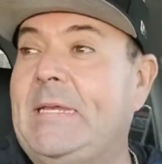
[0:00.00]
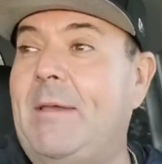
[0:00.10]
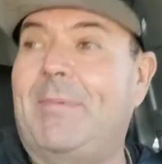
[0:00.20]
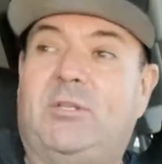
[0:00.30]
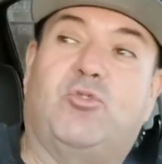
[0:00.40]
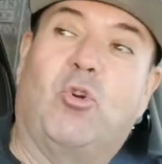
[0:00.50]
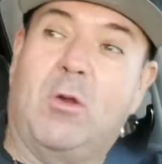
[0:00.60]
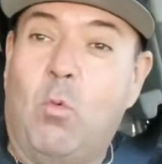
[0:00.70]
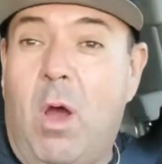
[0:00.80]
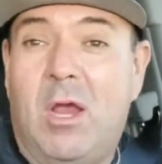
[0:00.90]
to get my
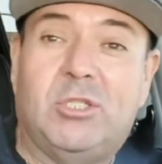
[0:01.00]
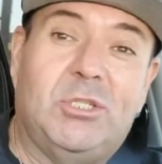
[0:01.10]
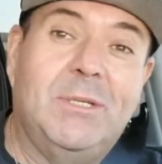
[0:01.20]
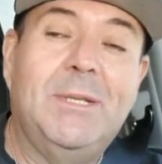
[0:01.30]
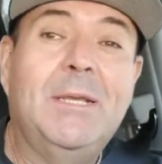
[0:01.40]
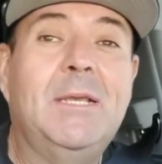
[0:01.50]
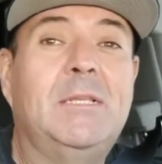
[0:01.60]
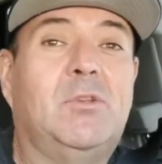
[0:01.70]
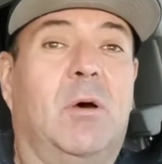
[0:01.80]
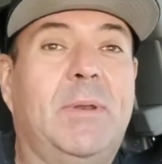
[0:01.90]
truck washed
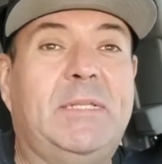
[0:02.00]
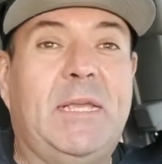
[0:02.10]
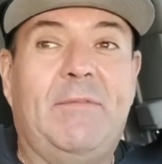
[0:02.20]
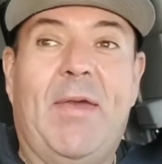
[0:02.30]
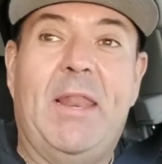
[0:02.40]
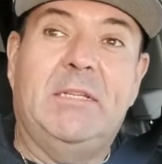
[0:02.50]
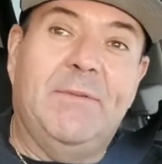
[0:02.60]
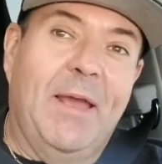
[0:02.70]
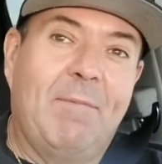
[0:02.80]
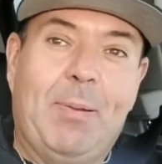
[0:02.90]
so I'm gonna take advantage
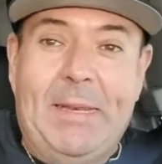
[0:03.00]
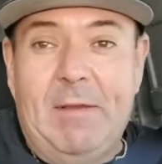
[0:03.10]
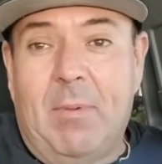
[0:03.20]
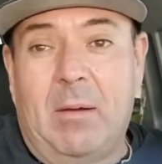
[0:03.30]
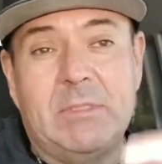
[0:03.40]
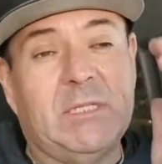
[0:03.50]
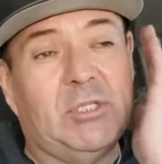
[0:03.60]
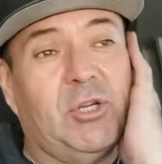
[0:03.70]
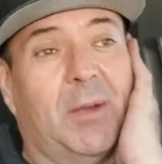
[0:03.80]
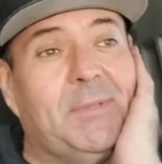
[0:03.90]
of. It. I have plenty of barbers at
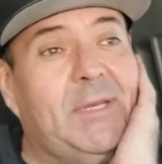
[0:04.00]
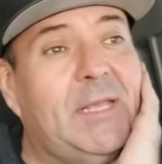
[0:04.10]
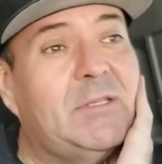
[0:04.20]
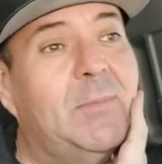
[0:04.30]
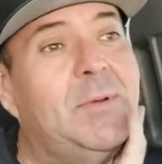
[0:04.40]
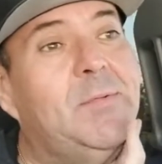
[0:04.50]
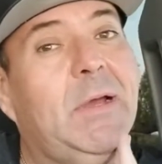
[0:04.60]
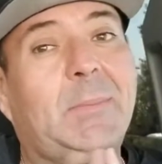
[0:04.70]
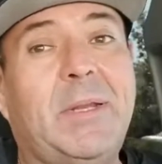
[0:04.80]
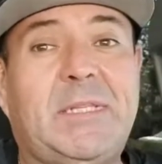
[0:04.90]
the shop today, so I'm gonna
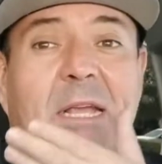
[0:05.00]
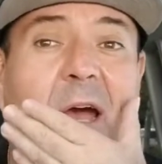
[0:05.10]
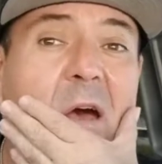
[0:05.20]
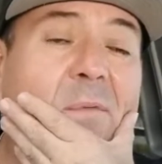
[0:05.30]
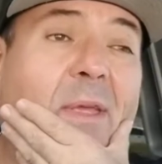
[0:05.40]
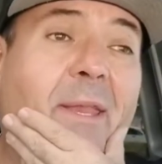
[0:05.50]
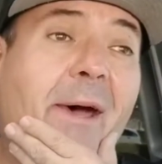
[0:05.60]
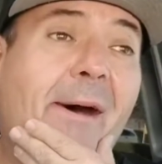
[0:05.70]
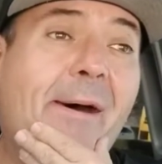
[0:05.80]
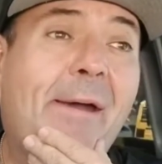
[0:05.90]
I'm gonna take off and
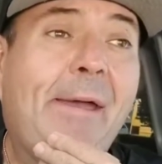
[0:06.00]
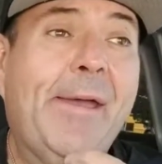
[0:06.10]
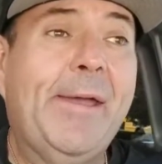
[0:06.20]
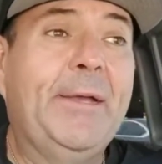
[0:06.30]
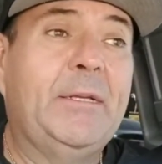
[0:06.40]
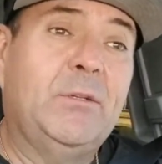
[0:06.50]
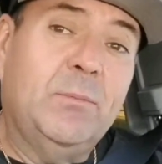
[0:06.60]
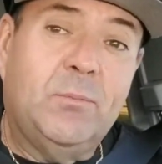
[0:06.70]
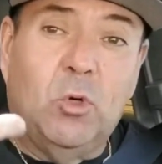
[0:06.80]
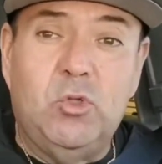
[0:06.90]
uh,
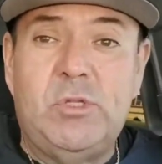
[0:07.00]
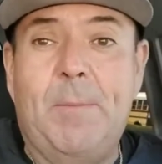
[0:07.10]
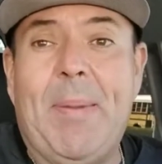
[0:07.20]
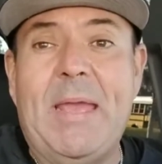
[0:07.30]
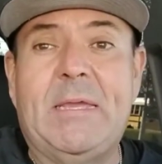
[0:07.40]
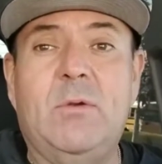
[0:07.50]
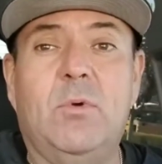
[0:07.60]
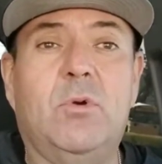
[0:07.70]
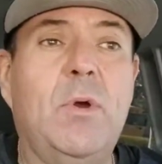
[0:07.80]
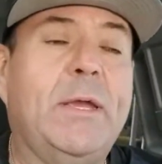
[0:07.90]
go do some banking
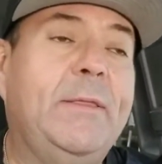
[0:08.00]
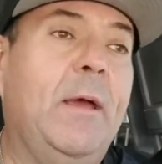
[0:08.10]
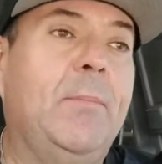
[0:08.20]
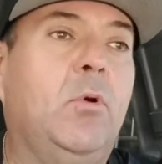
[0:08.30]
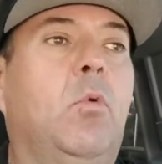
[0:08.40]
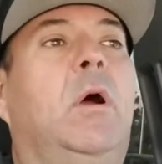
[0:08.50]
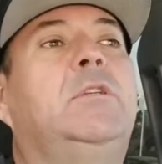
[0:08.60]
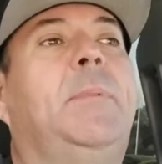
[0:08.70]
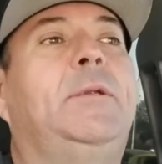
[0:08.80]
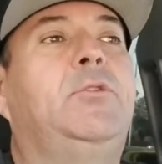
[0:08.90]
real quick, and then I'm gonna go
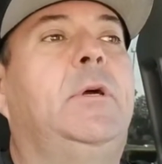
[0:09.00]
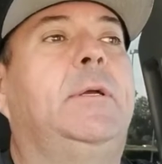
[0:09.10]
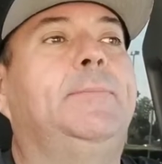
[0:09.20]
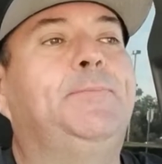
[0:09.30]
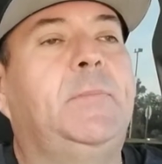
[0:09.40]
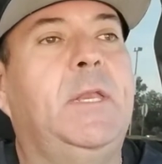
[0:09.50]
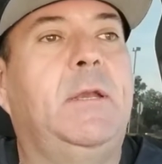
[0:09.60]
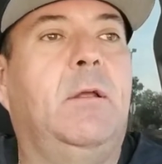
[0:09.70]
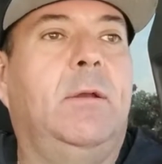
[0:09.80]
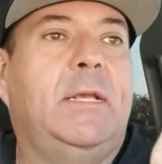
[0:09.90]
wash my truck, get
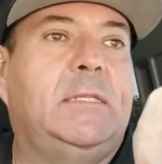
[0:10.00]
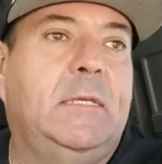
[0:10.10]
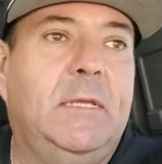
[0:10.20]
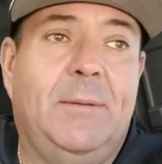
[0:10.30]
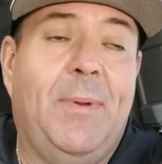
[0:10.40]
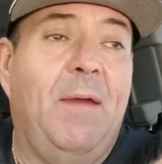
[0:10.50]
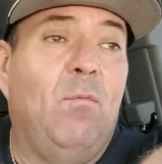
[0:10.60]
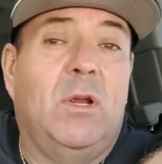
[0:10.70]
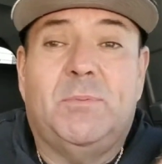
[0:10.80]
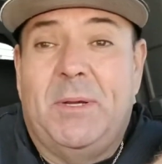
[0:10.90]
it all nice and clean. But I
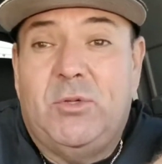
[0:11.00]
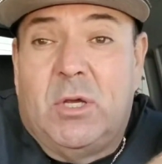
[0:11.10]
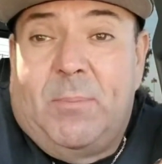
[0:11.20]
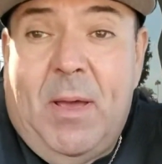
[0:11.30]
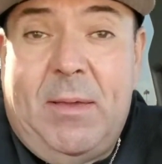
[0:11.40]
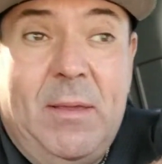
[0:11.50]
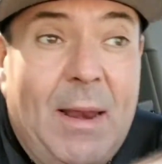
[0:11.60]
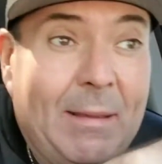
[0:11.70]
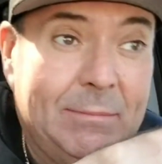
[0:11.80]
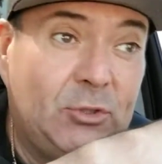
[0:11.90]
haven't washed my truck probably
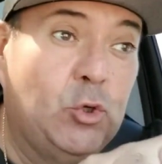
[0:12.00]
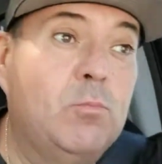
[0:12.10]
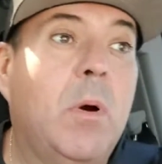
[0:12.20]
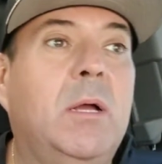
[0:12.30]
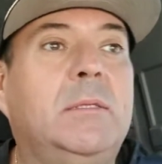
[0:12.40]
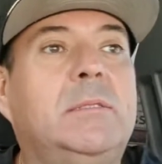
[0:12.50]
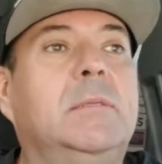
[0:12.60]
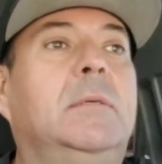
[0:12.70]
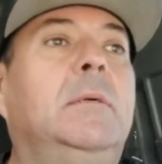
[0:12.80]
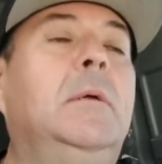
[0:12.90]
like two months,
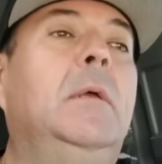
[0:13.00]
so